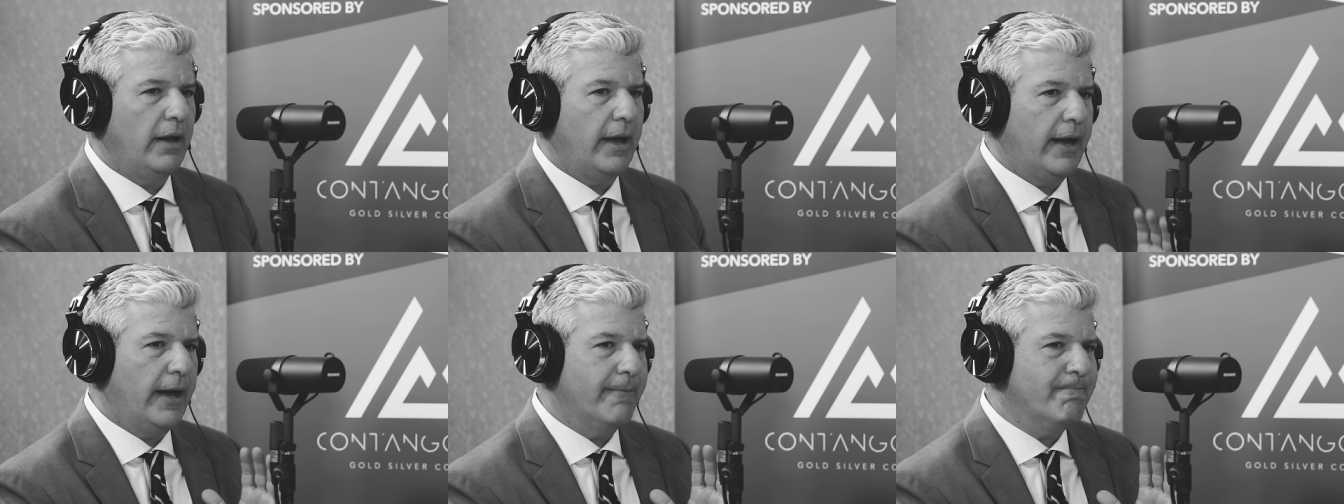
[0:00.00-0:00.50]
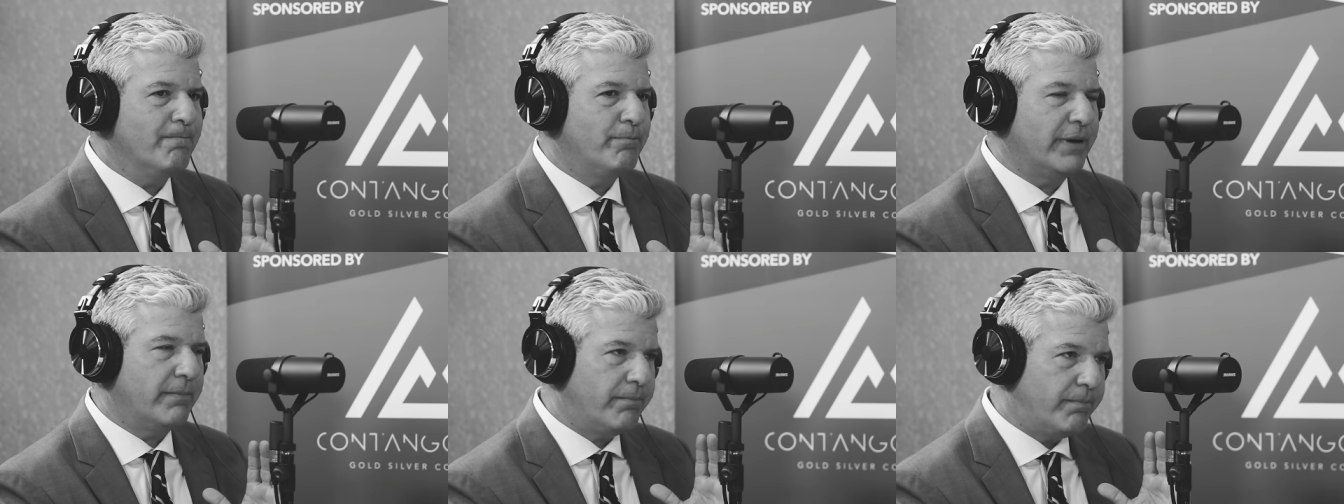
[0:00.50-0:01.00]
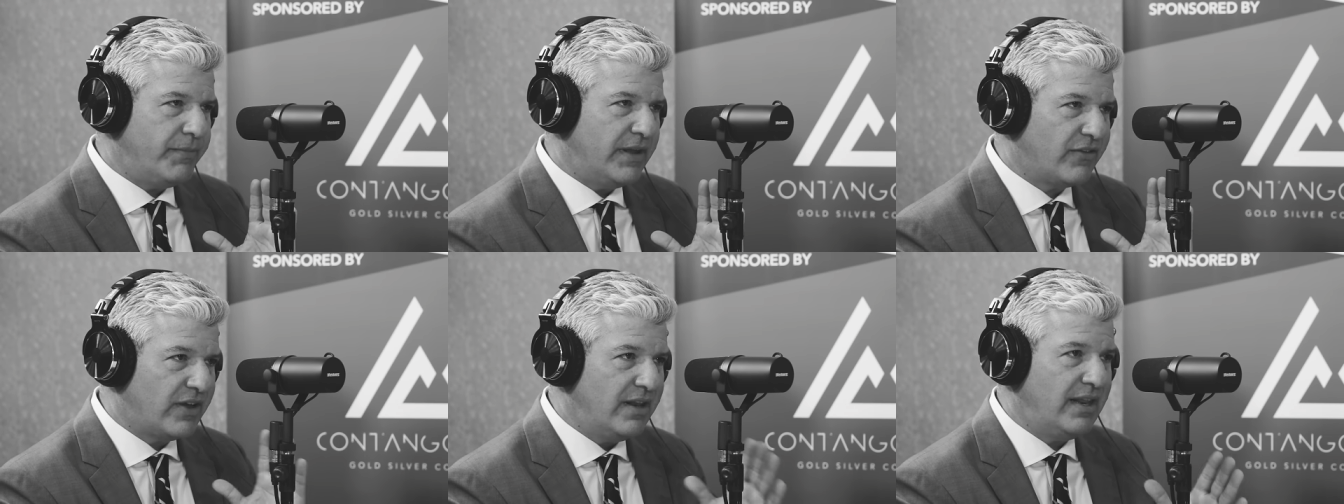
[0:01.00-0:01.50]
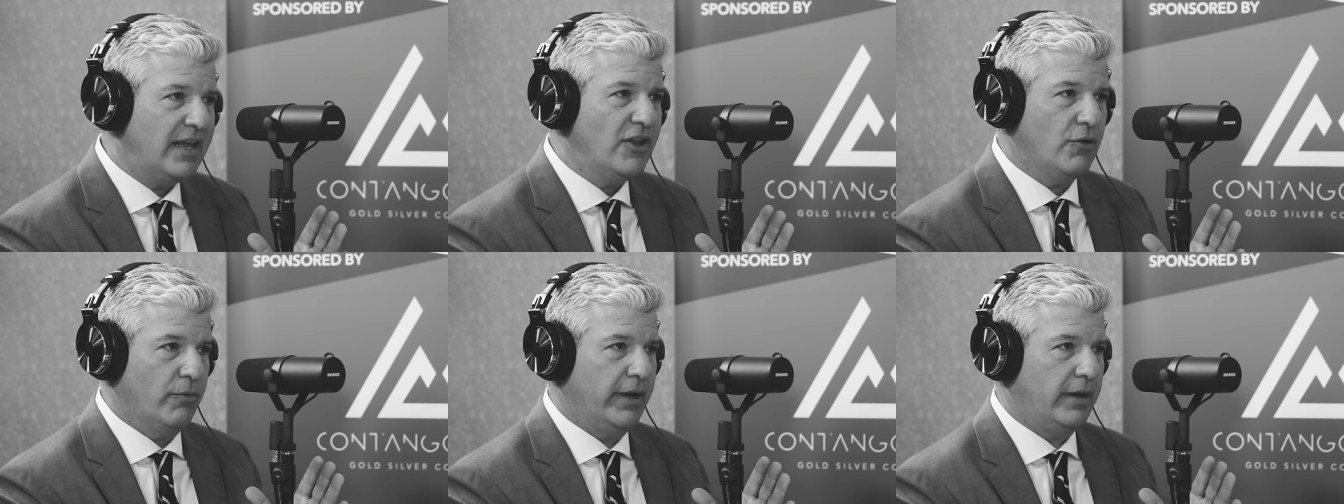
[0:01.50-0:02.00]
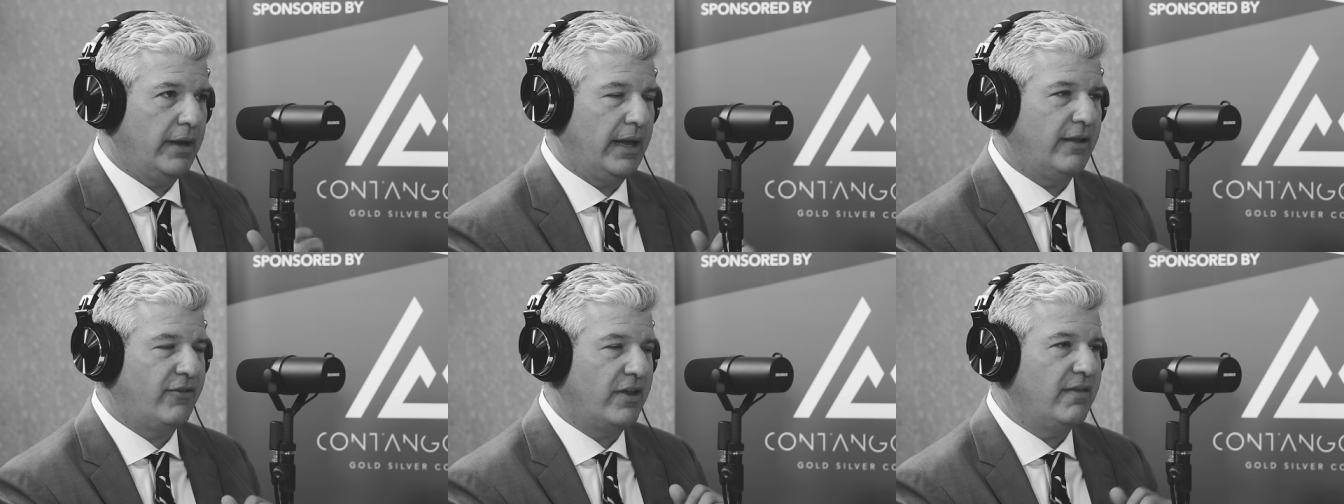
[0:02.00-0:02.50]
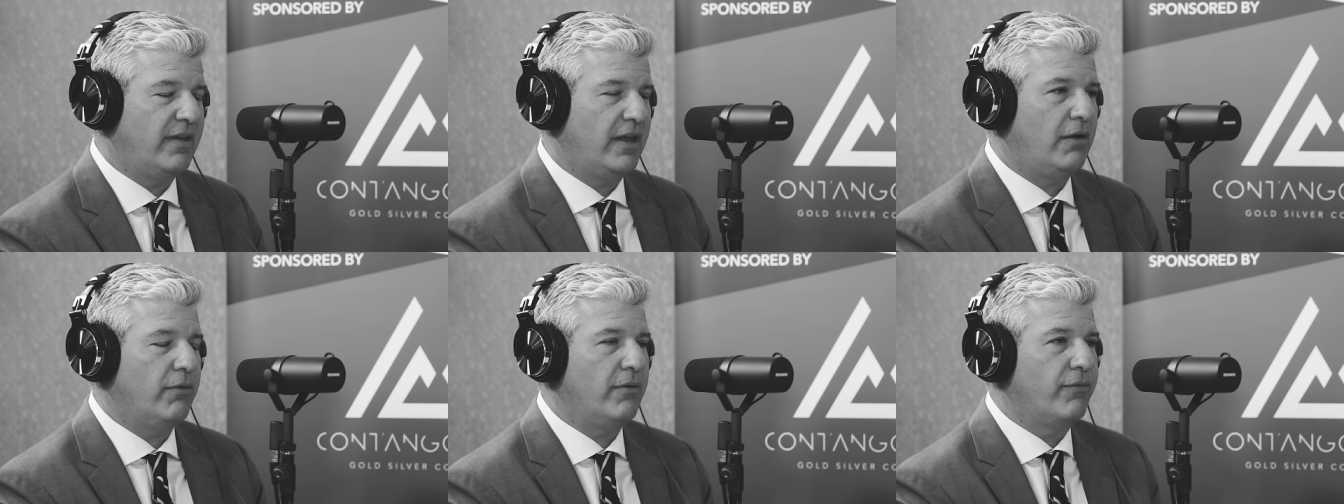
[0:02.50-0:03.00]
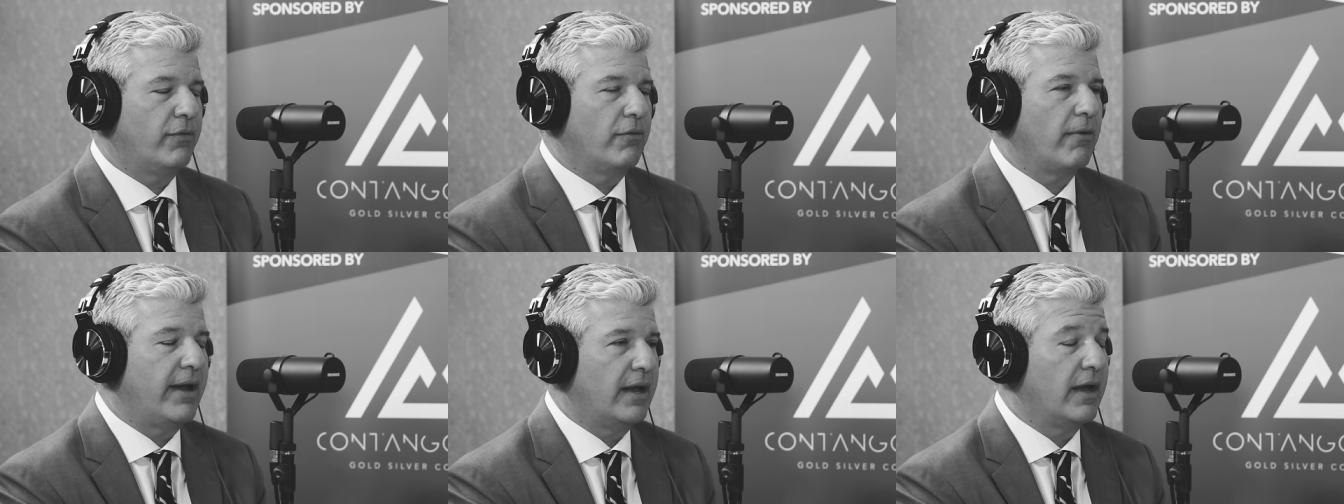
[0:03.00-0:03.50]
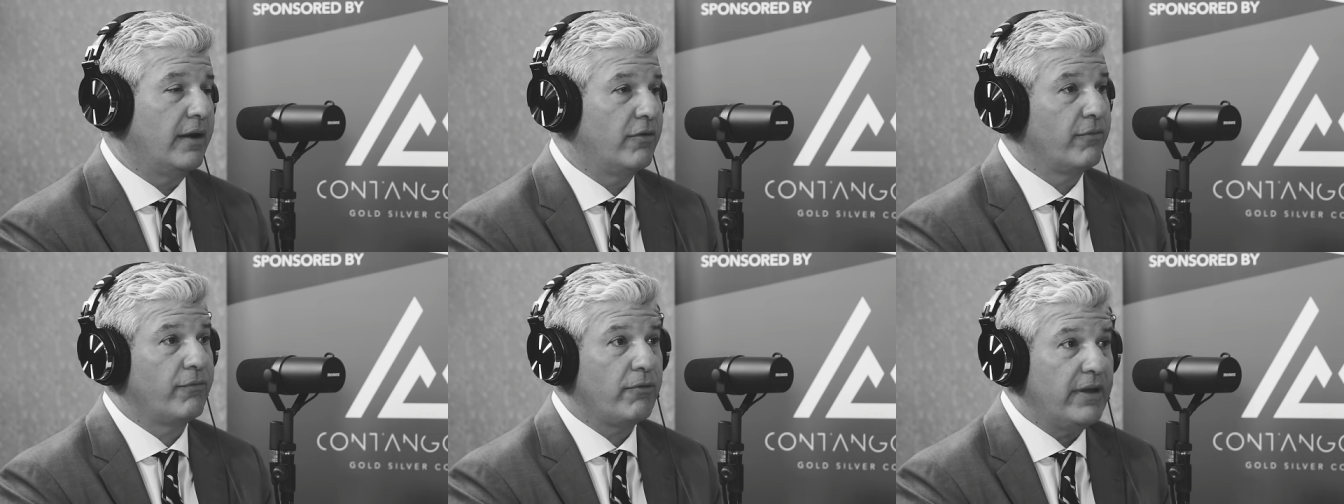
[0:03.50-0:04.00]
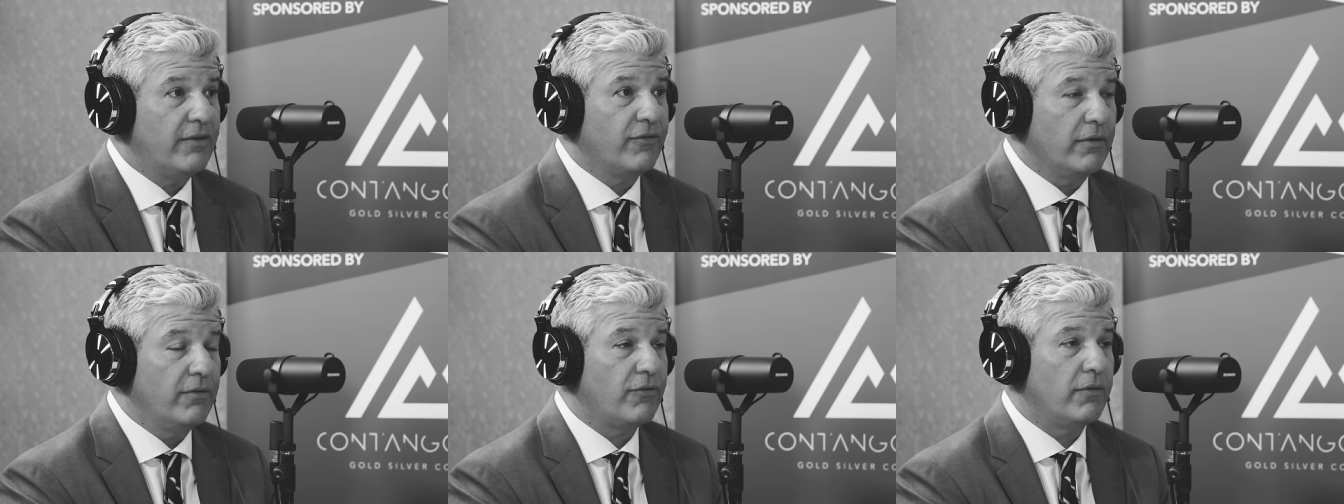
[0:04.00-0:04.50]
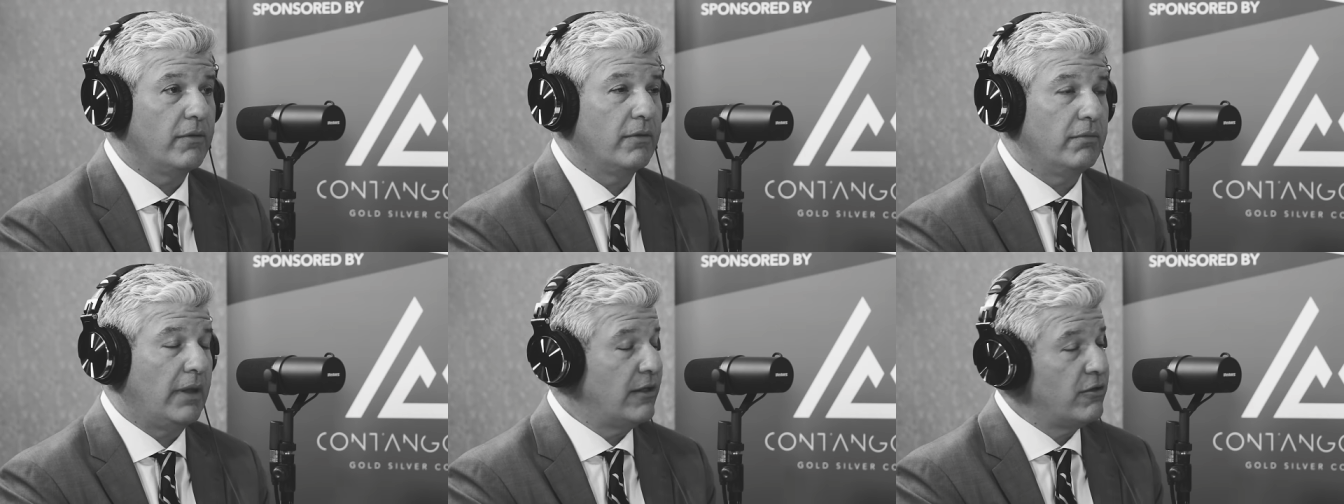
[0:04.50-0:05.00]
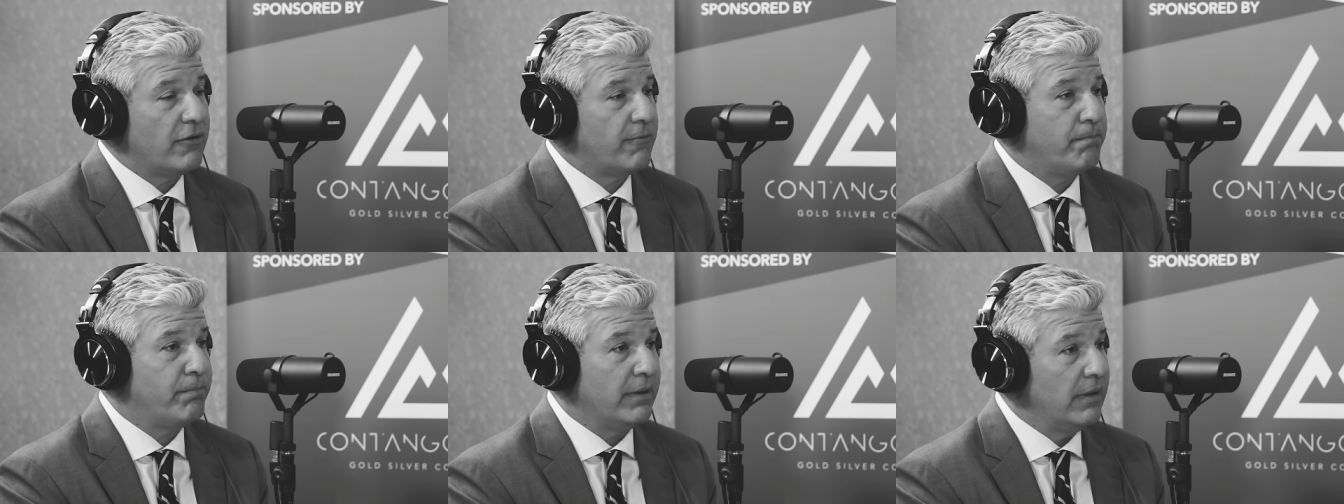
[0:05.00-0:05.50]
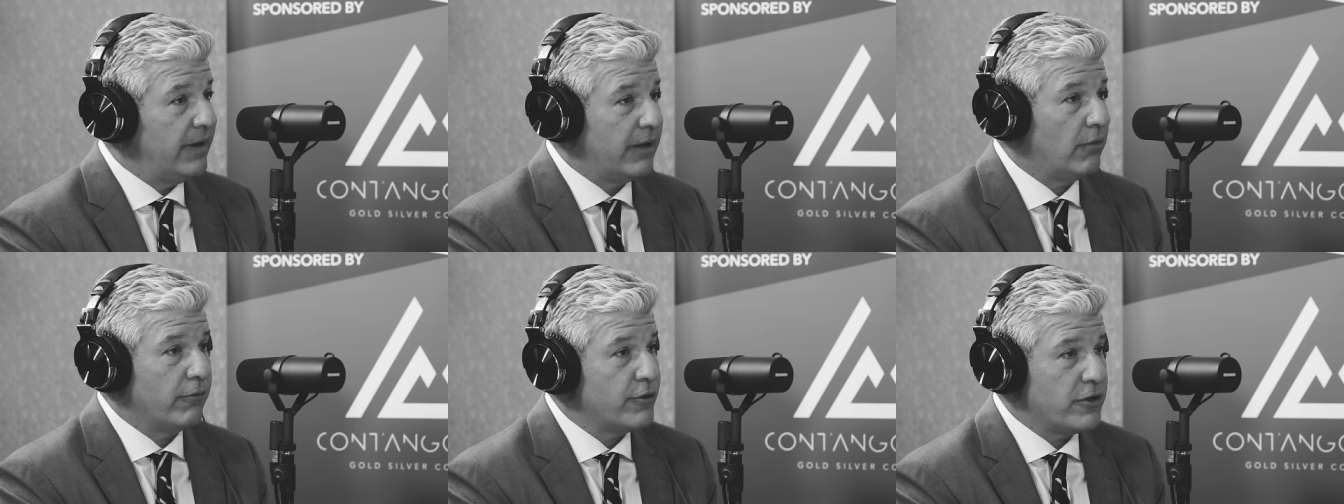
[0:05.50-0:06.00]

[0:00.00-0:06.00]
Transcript: But it's continuing, and it's continuing for the right kinds of reasons, not just political or